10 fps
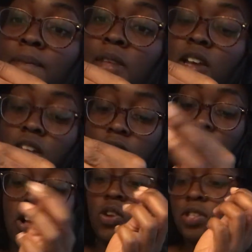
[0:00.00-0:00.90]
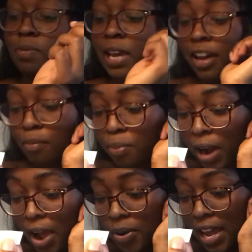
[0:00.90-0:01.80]
And they also may have
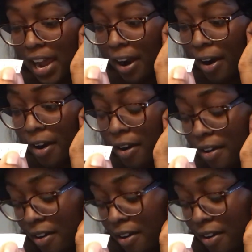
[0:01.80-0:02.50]
brown hair.